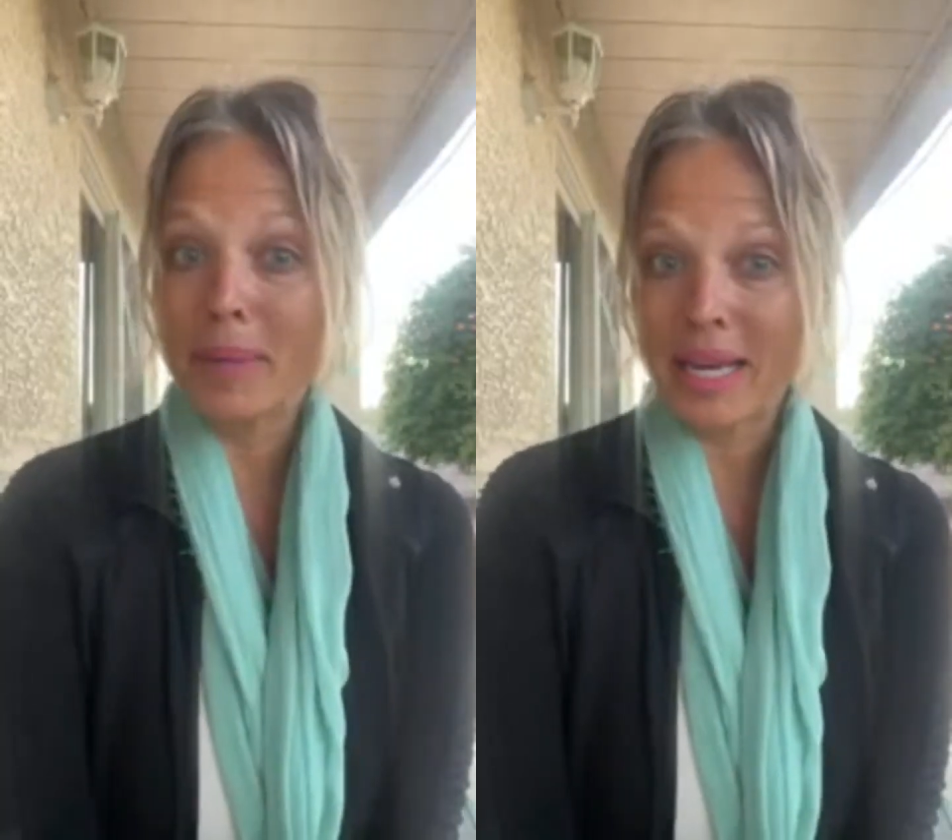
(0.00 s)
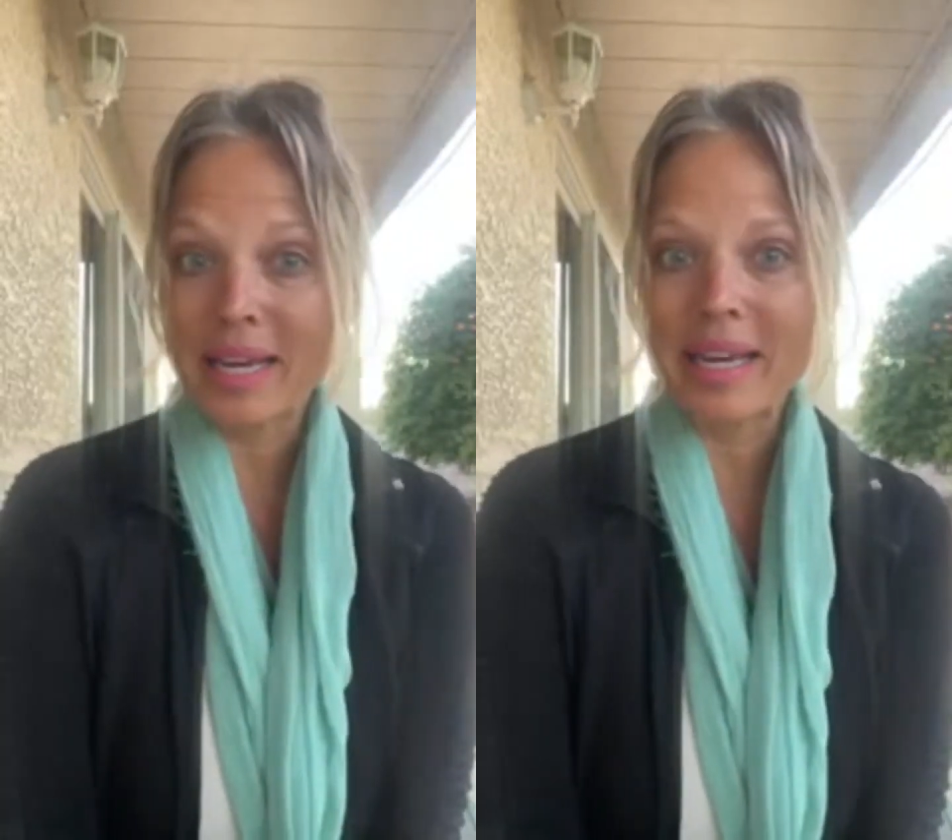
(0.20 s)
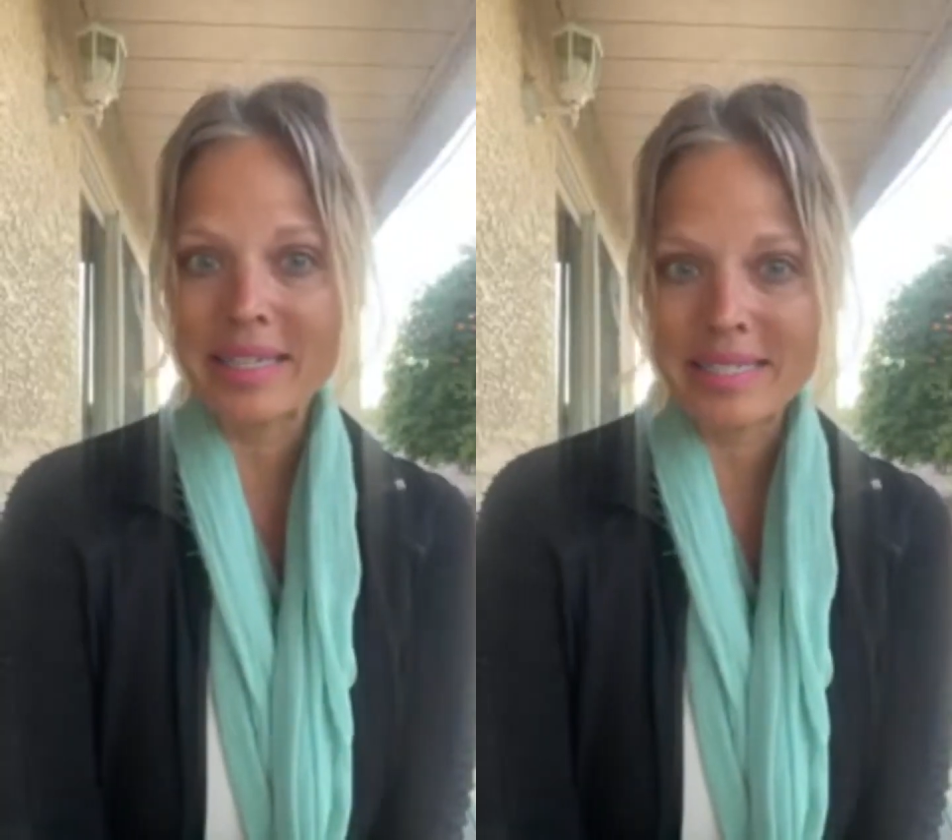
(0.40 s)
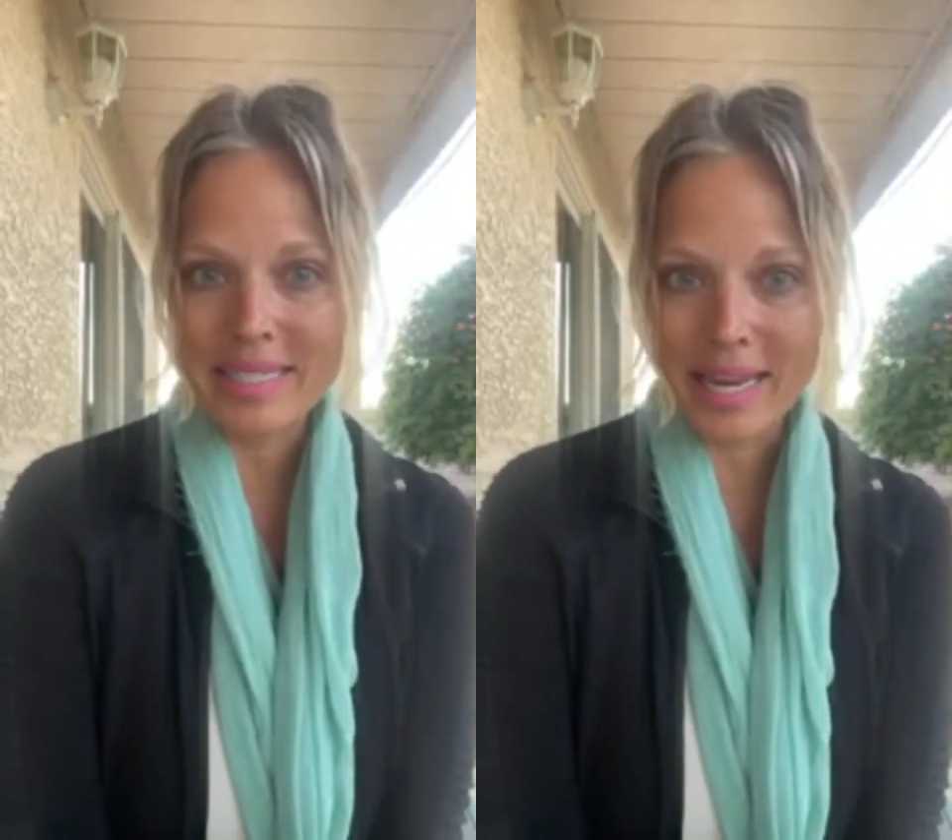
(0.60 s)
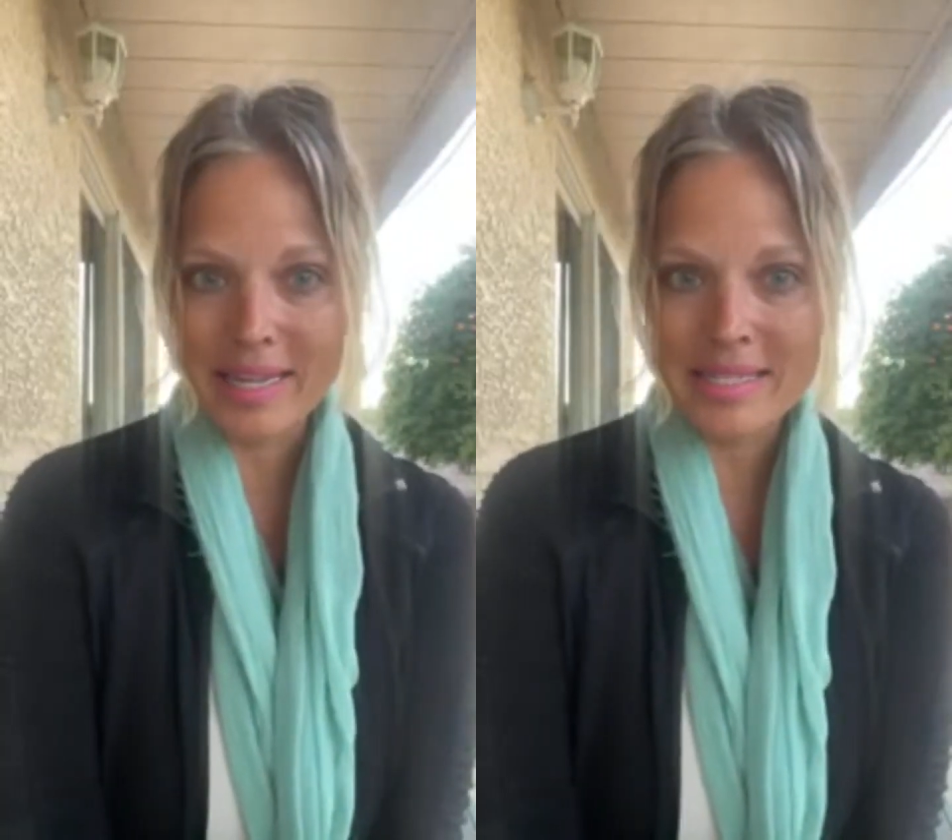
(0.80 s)
pick a
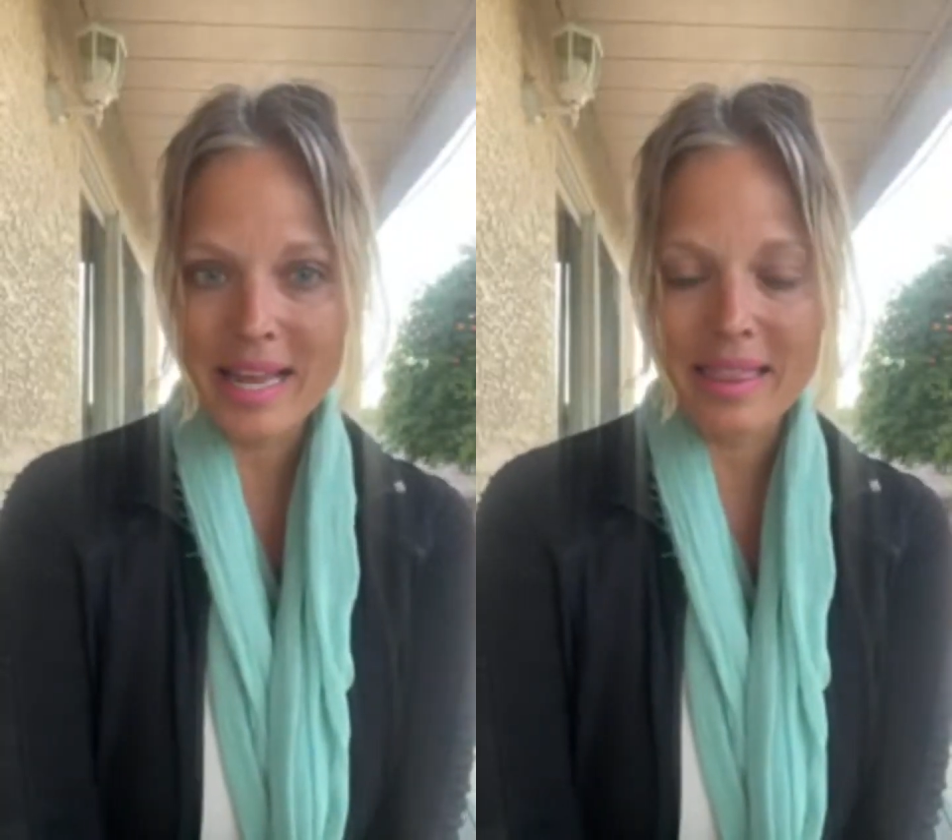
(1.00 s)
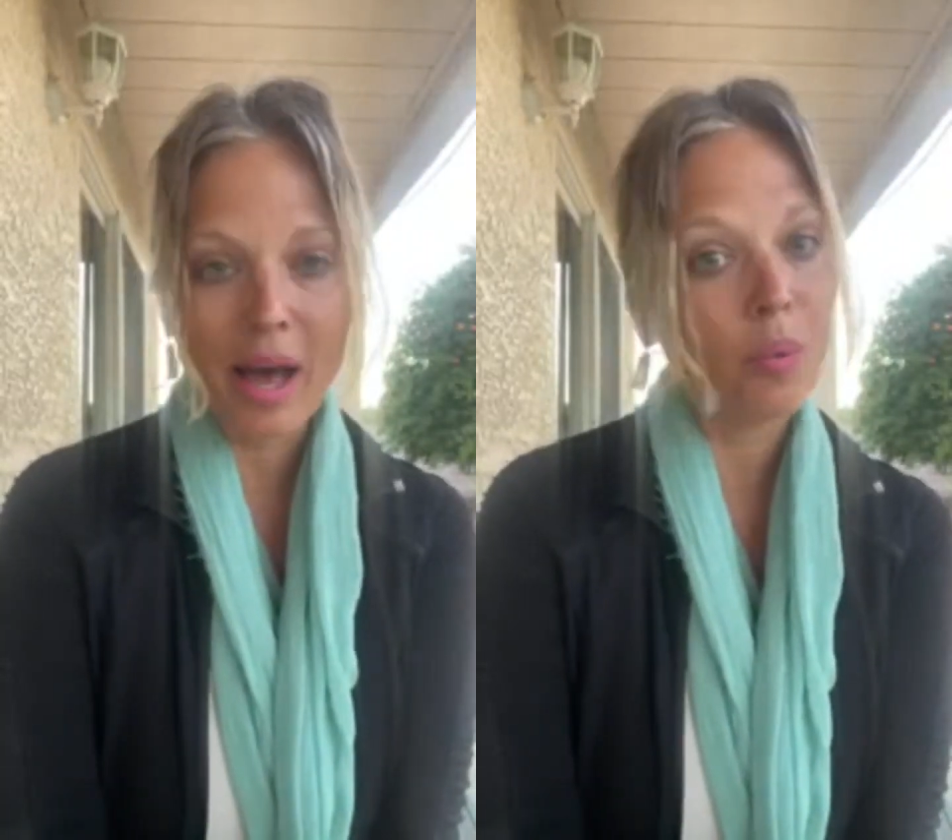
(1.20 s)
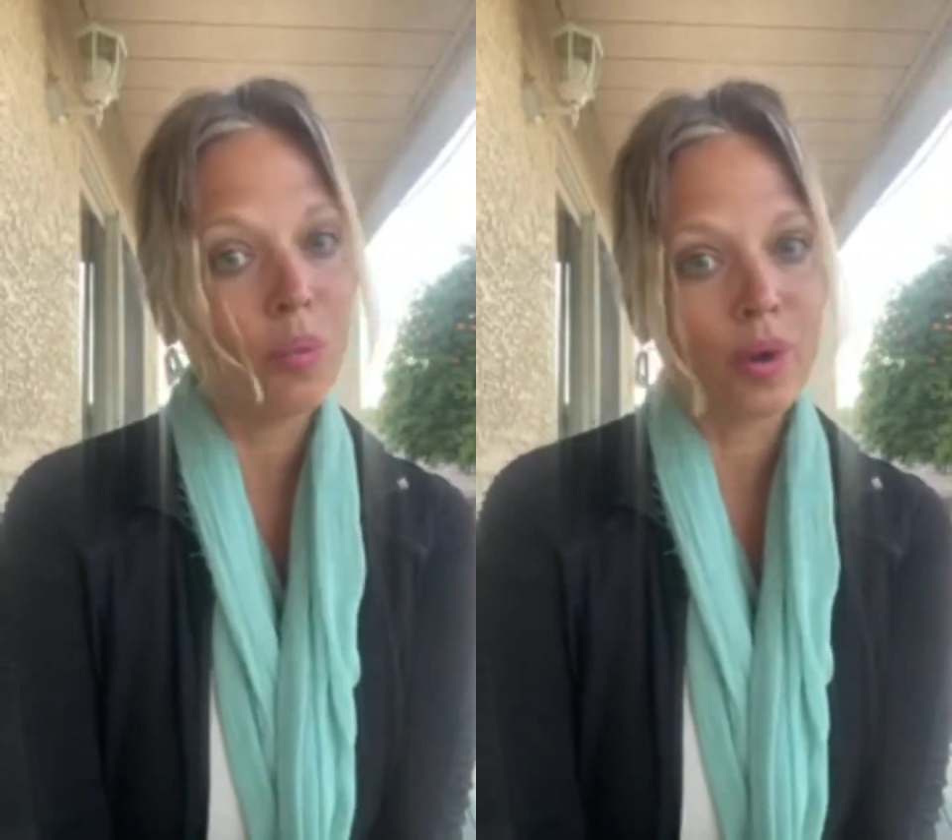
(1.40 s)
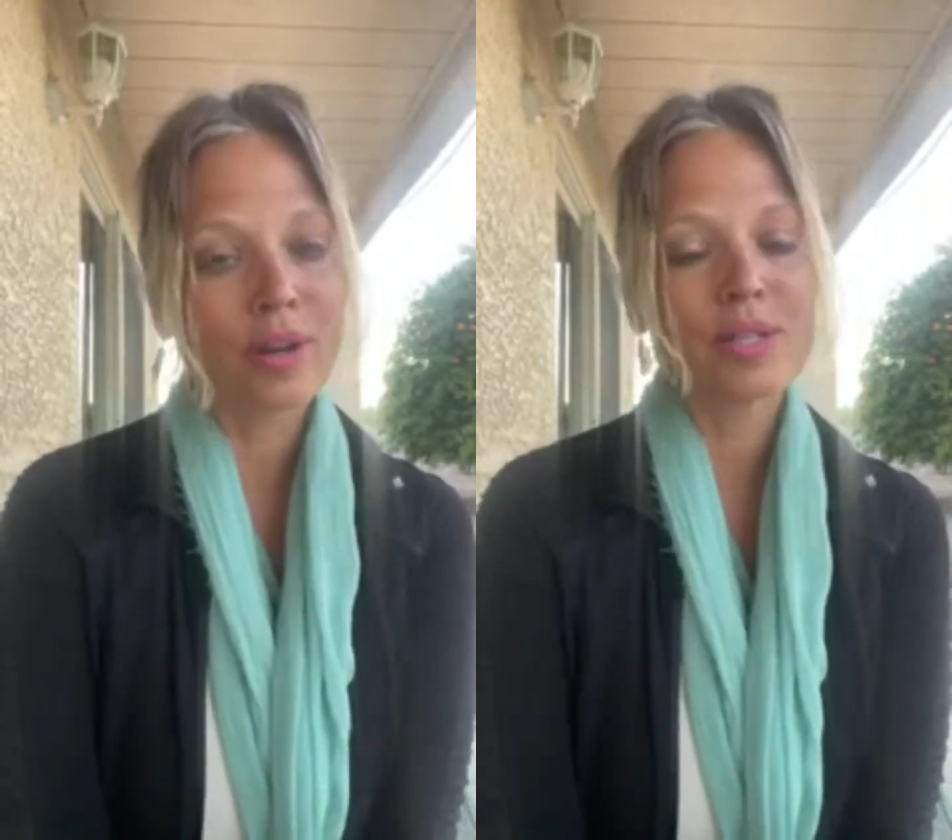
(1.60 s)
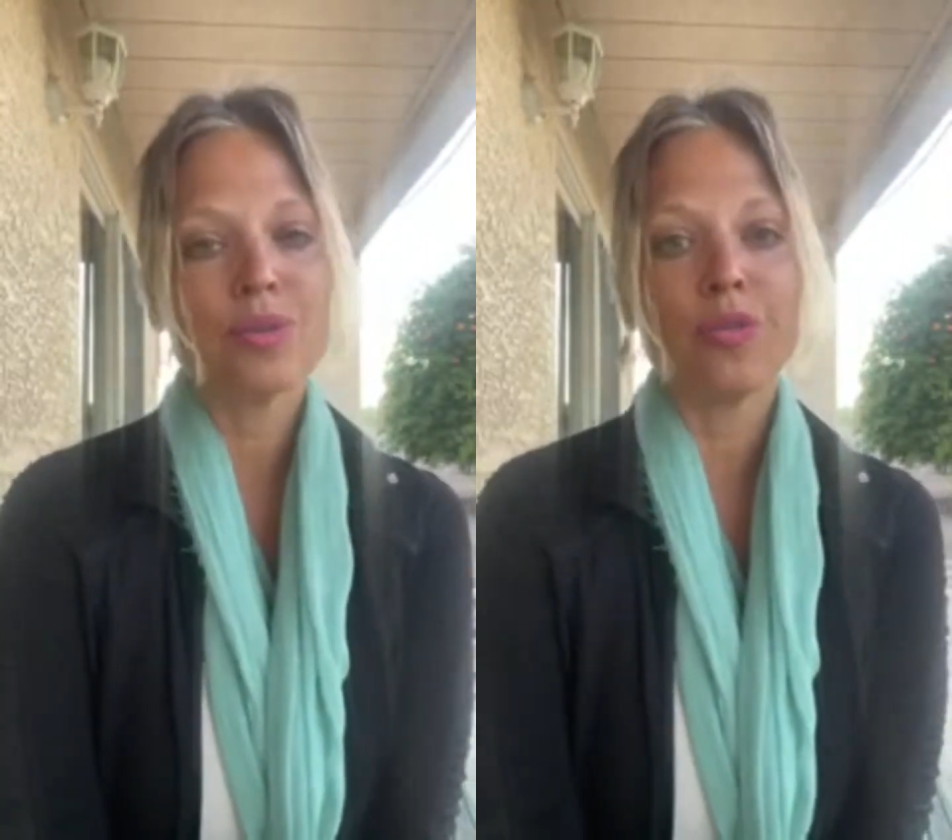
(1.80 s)
date that
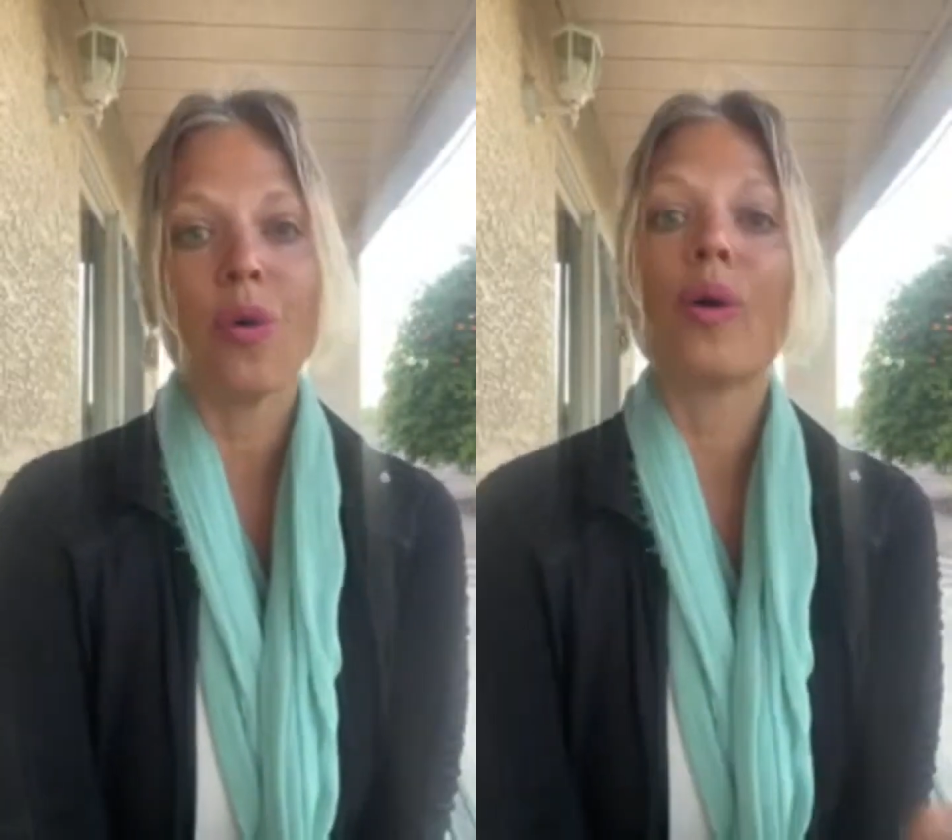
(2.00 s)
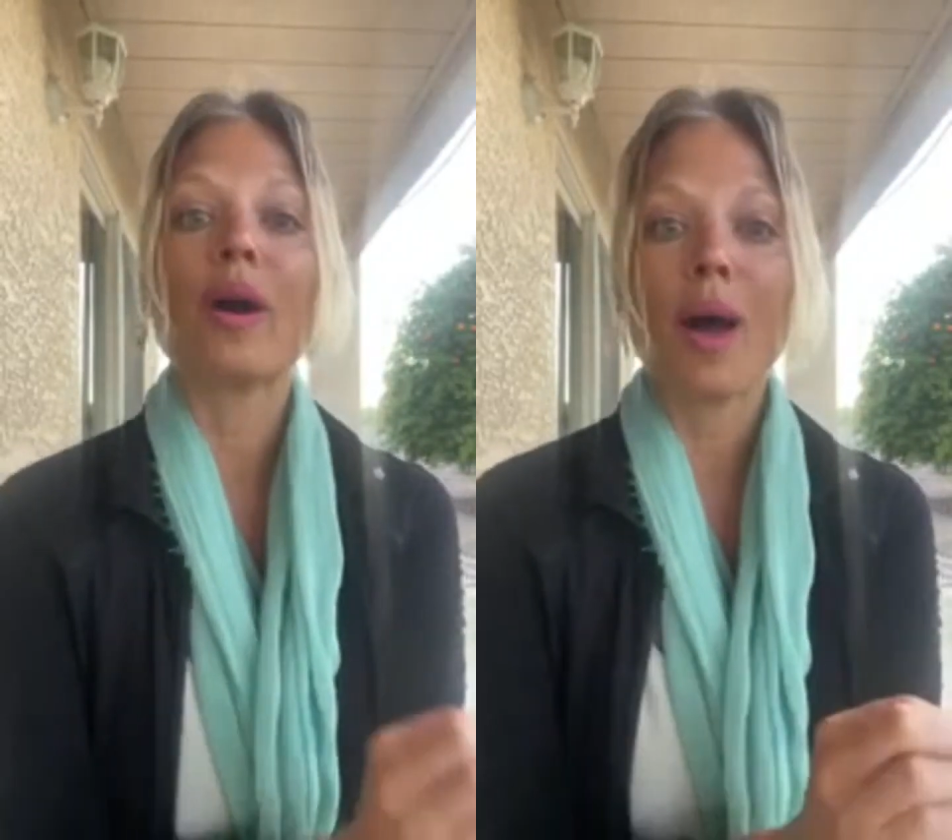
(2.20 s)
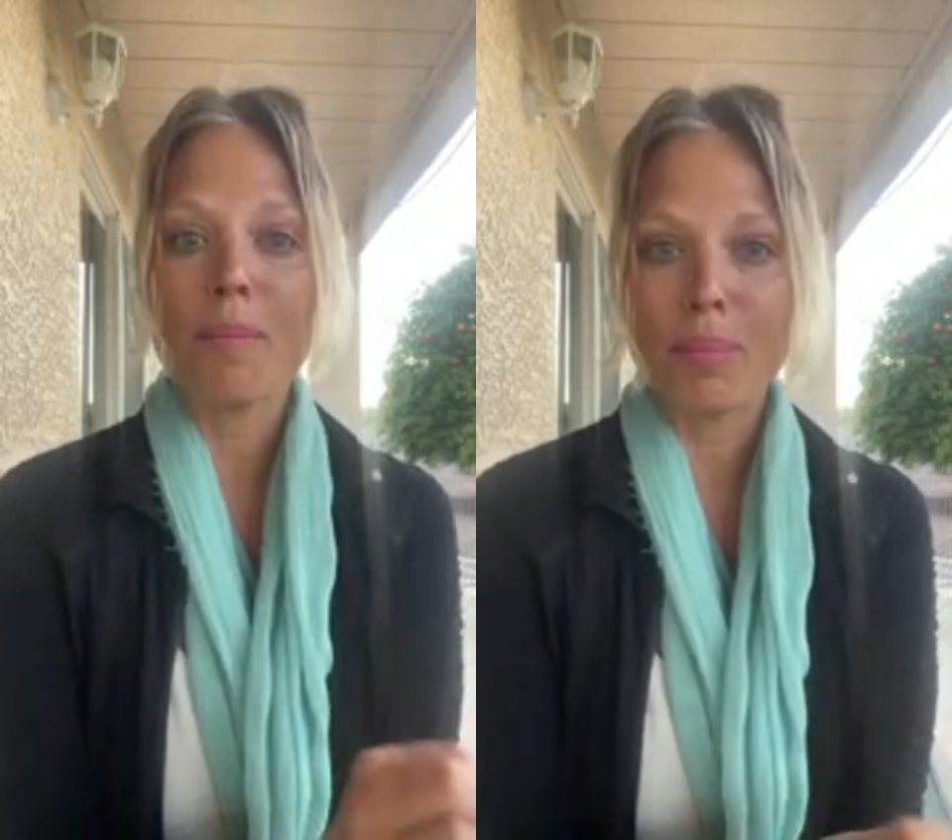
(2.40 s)
works for